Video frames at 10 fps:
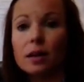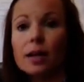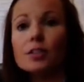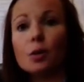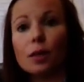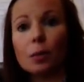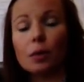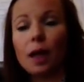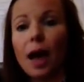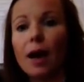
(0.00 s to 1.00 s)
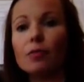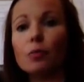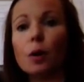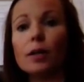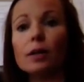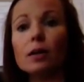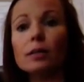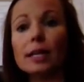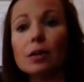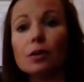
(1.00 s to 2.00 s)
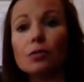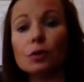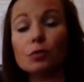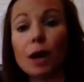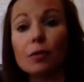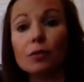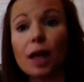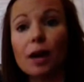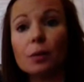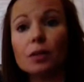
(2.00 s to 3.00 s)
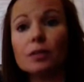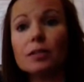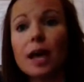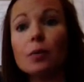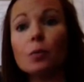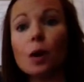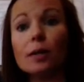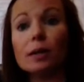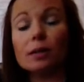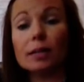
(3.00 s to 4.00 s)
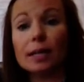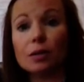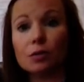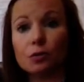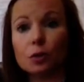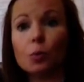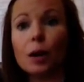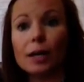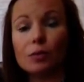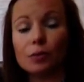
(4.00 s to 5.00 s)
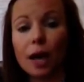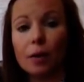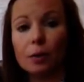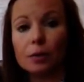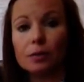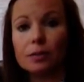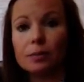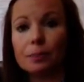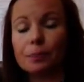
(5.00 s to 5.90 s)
So they will have one allele for red flowers and one allele for white flowers.